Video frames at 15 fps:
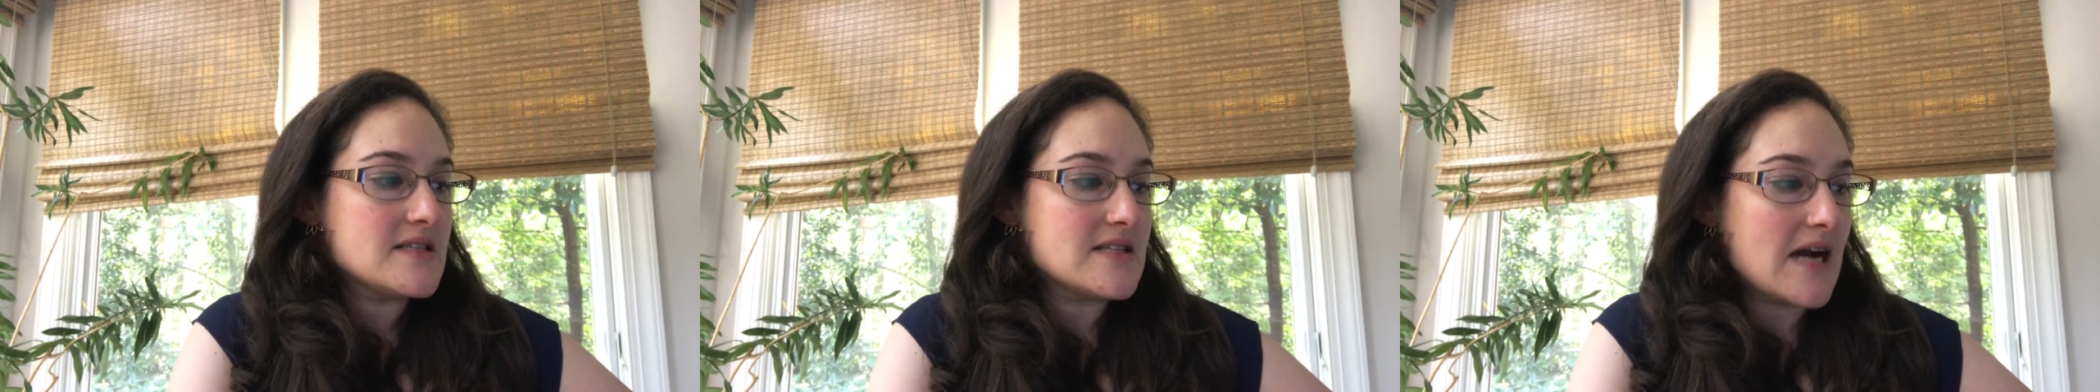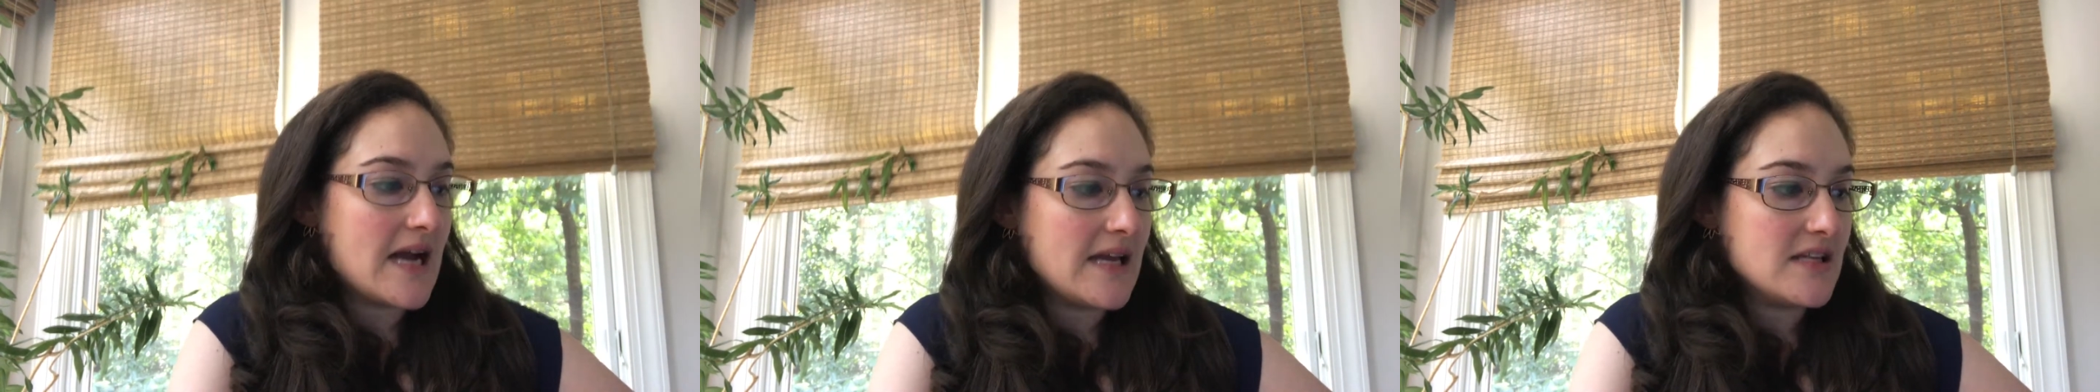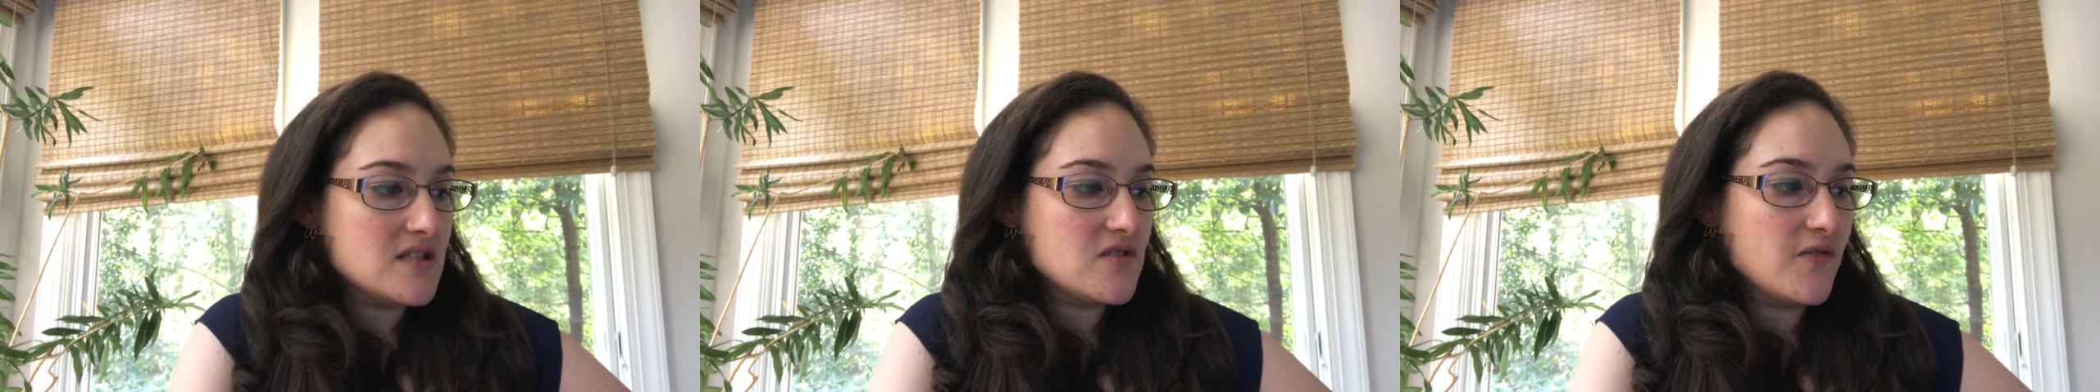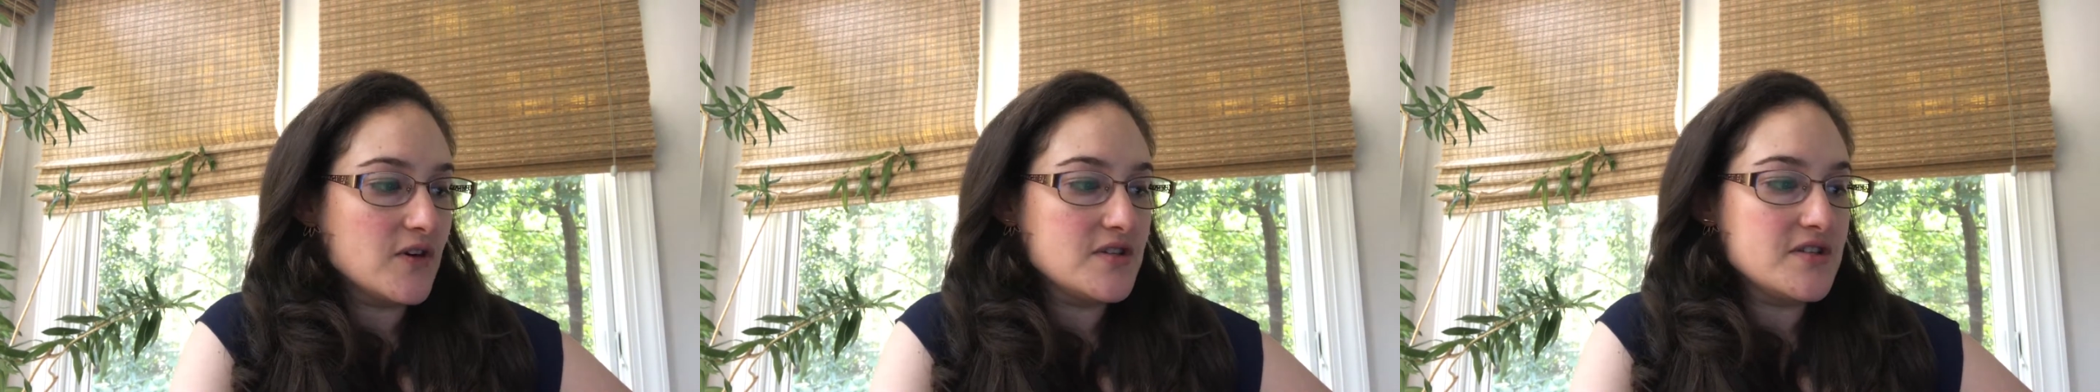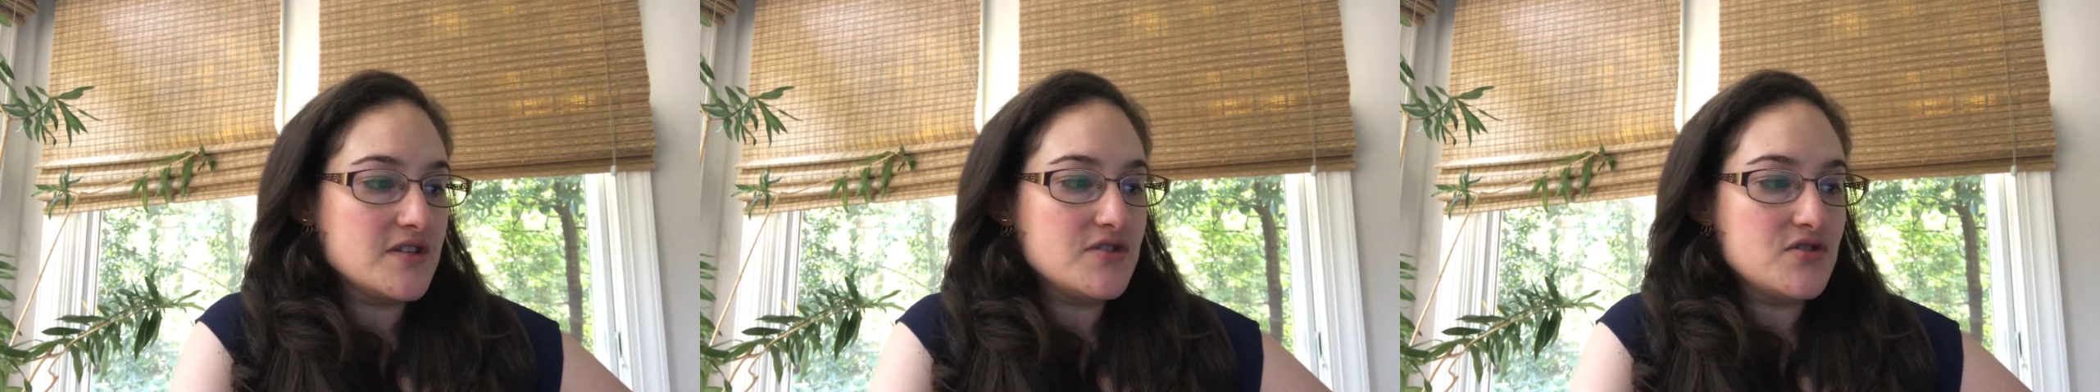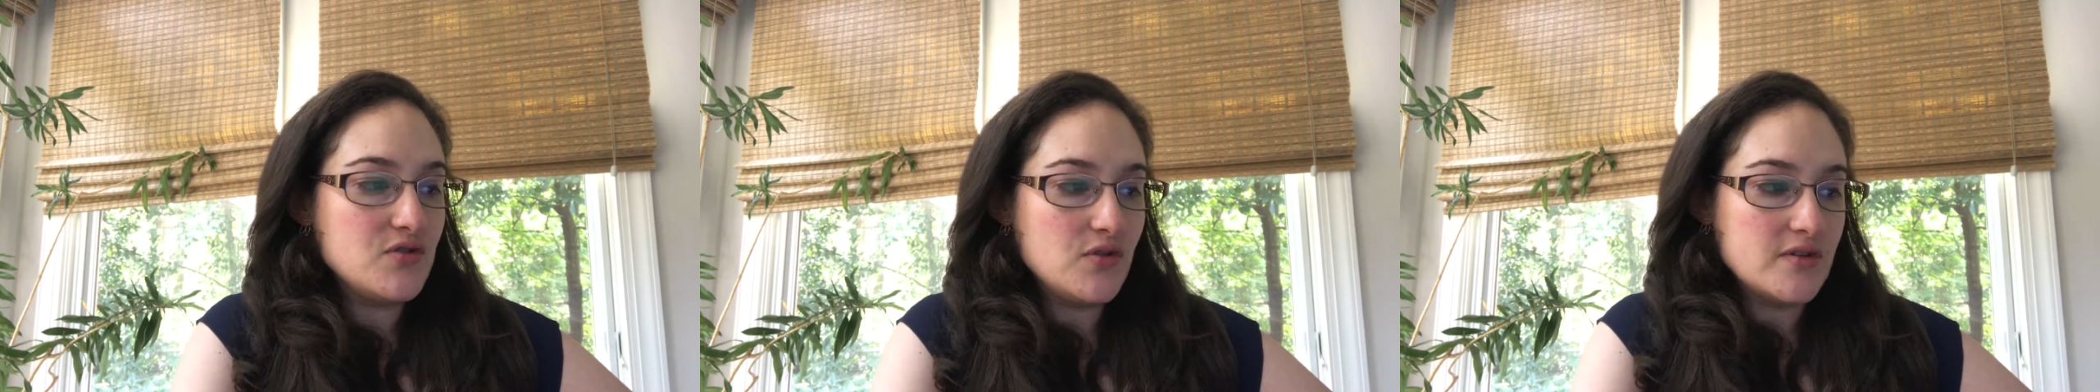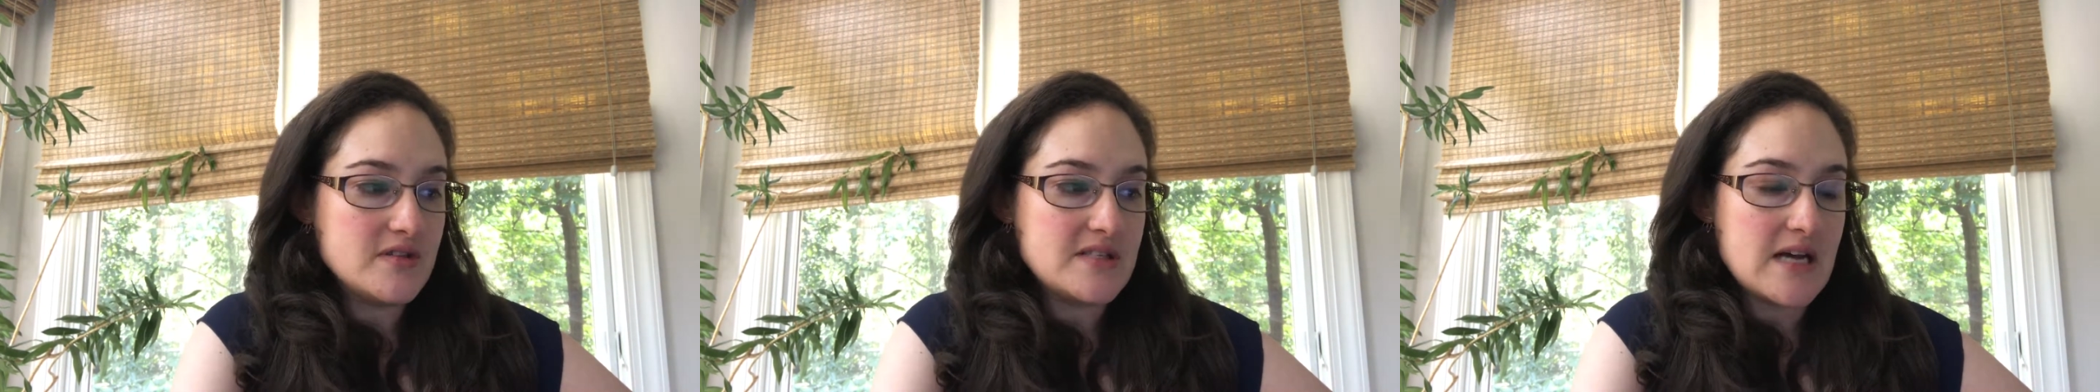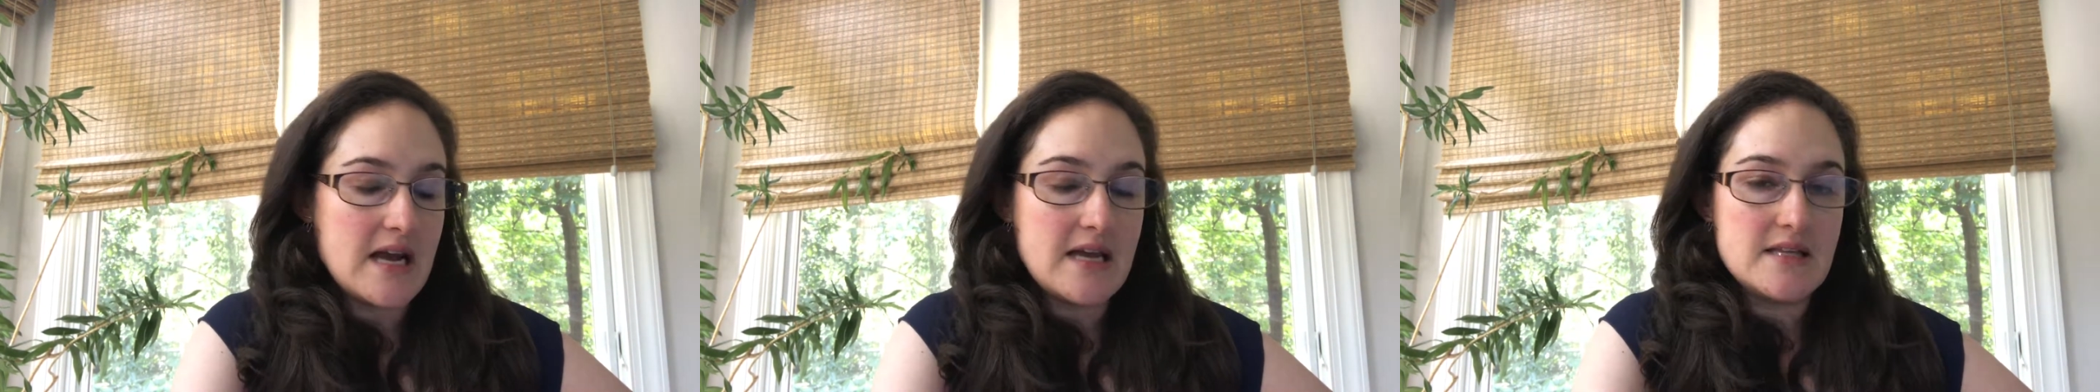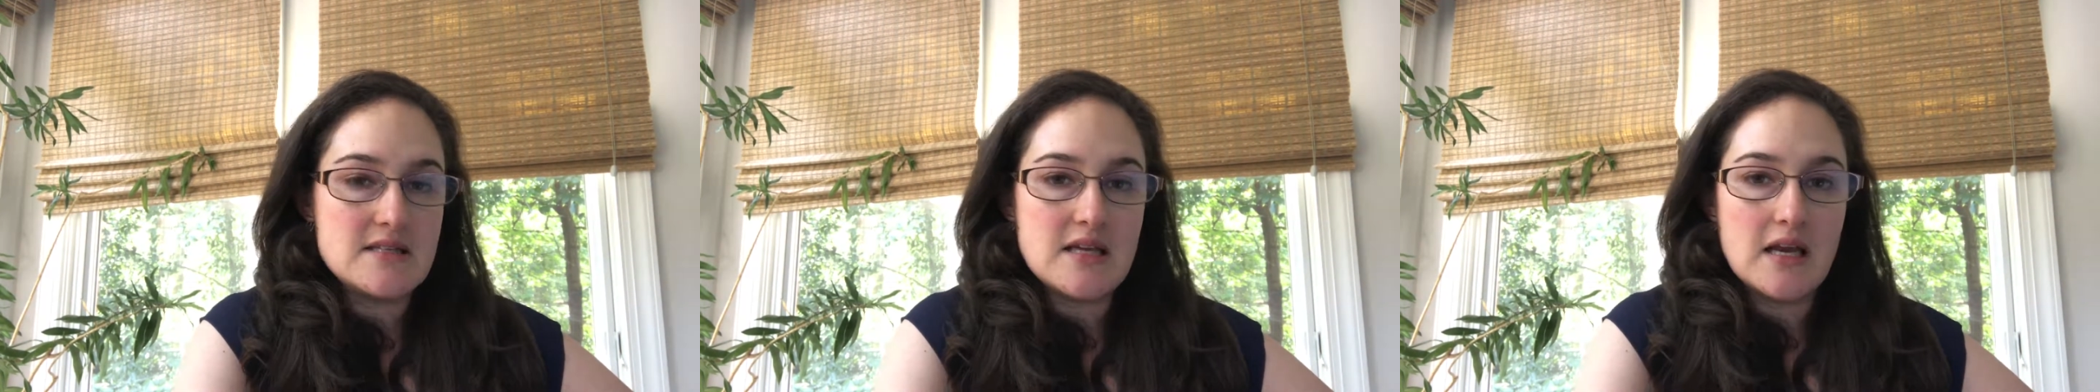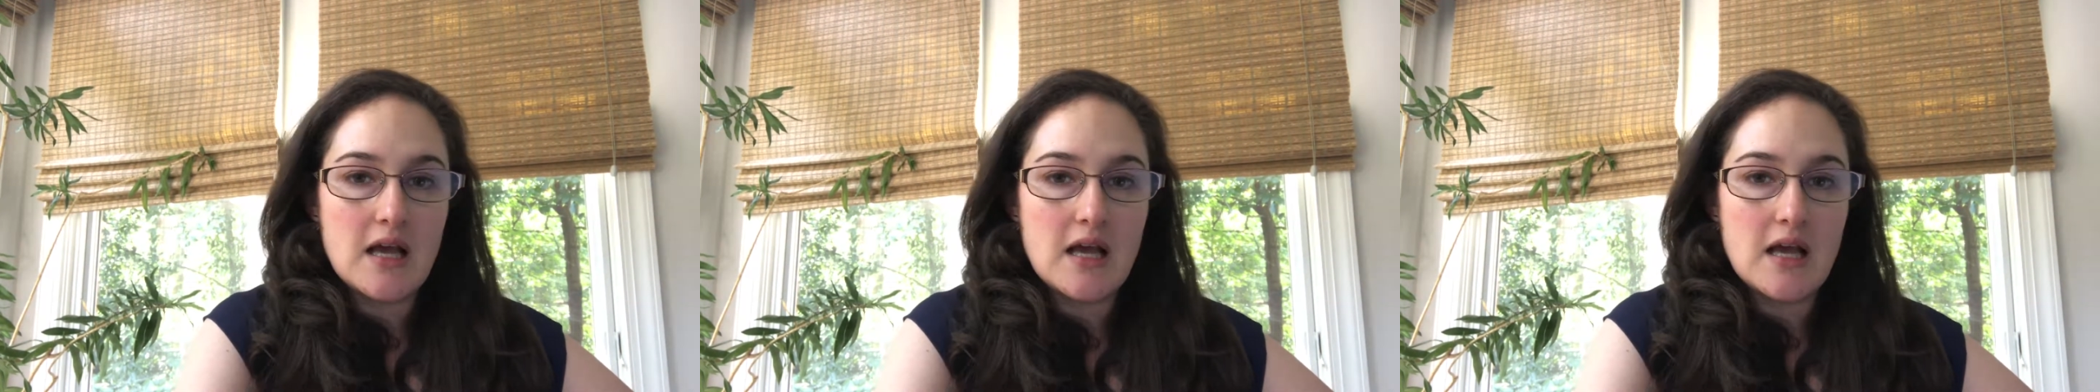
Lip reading: science versus pseudoscience